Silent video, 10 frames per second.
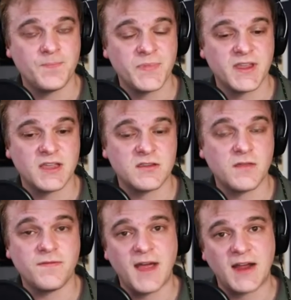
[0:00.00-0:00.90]
to get to the
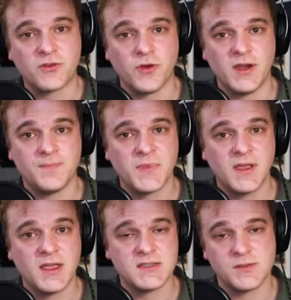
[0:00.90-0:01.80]
factory
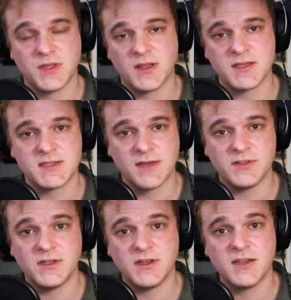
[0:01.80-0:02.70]
in something like seven
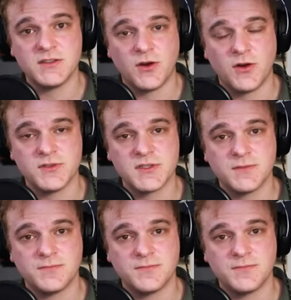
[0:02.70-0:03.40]
to nine turns